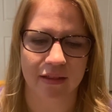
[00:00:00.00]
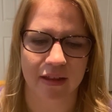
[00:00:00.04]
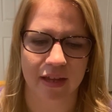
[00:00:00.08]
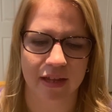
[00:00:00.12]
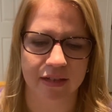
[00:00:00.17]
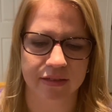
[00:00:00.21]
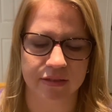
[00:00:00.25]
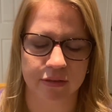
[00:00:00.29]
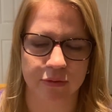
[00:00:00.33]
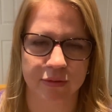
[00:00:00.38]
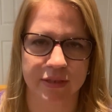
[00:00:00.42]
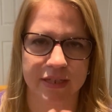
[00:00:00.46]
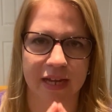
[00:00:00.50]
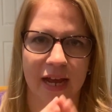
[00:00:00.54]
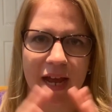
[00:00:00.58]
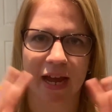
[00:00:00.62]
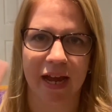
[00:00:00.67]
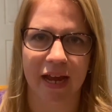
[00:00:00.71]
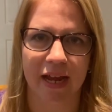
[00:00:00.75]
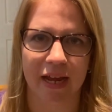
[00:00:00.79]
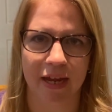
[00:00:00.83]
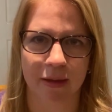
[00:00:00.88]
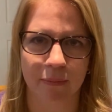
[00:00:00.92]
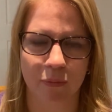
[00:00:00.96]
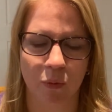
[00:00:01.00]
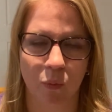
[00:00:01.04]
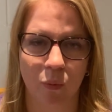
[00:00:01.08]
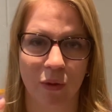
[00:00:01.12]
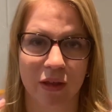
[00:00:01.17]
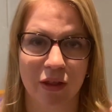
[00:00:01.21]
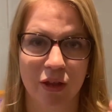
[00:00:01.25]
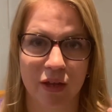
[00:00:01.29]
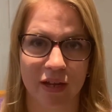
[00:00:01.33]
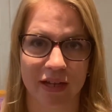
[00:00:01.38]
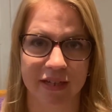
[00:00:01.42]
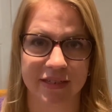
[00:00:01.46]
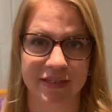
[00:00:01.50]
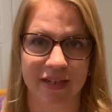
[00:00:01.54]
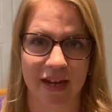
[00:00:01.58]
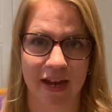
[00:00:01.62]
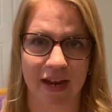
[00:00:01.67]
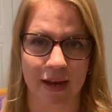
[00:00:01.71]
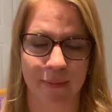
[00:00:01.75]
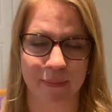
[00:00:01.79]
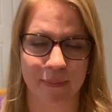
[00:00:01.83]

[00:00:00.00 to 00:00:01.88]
Like, so time, we look at time